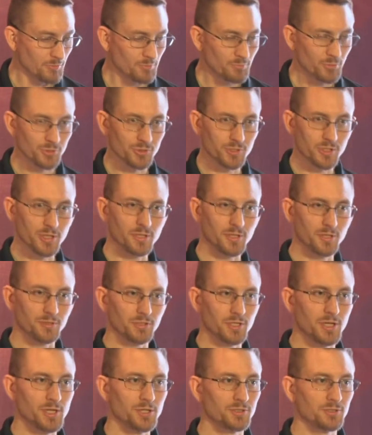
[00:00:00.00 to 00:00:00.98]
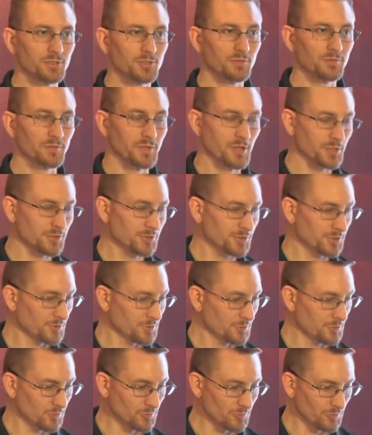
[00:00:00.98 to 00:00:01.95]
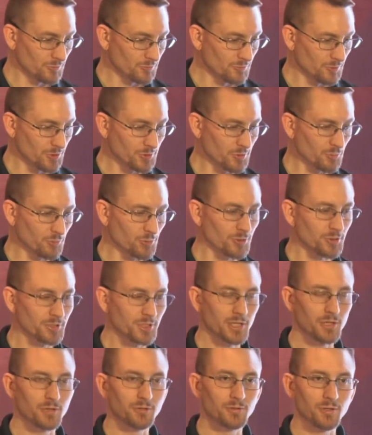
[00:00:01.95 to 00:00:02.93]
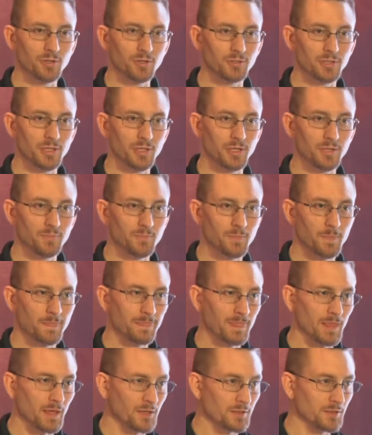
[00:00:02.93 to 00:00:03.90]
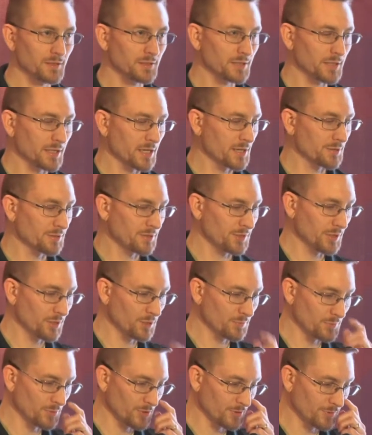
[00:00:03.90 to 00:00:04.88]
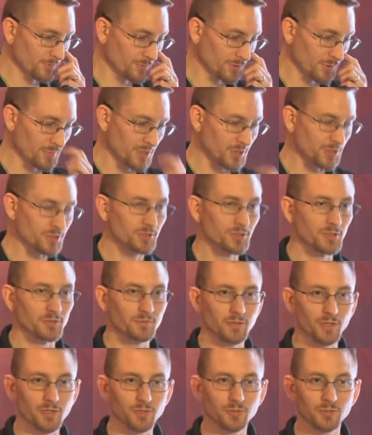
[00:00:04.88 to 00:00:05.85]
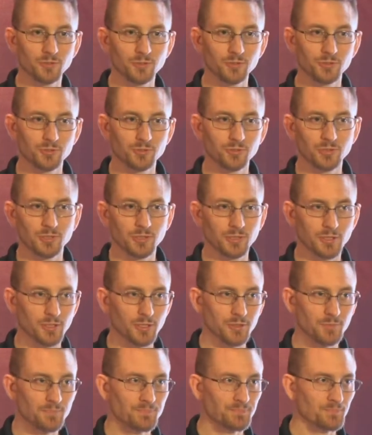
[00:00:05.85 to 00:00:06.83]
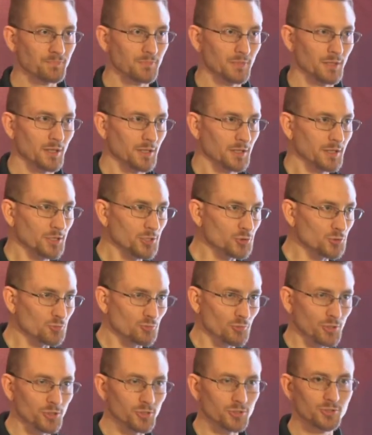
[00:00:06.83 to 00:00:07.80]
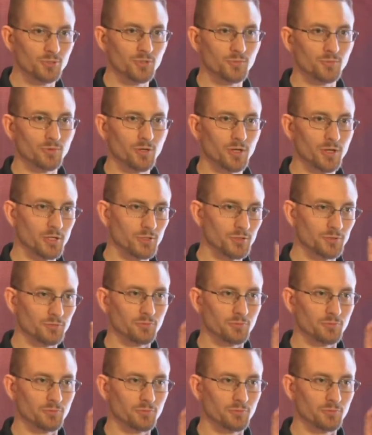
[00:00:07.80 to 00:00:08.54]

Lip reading: Push that out to HDFS, run the word count on that, and then cat the output from HDFS. You should get each word summarized